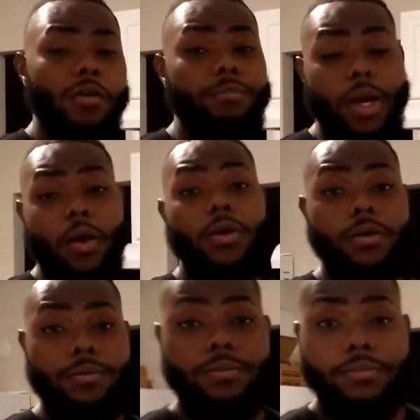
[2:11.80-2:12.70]
of
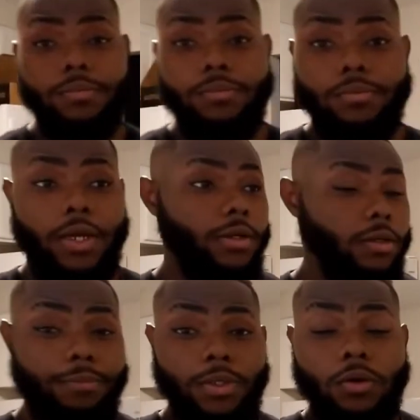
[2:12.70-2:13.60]
power, like
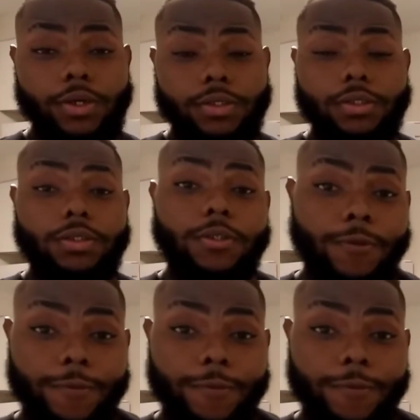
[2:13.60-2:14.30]
Dr. B always said.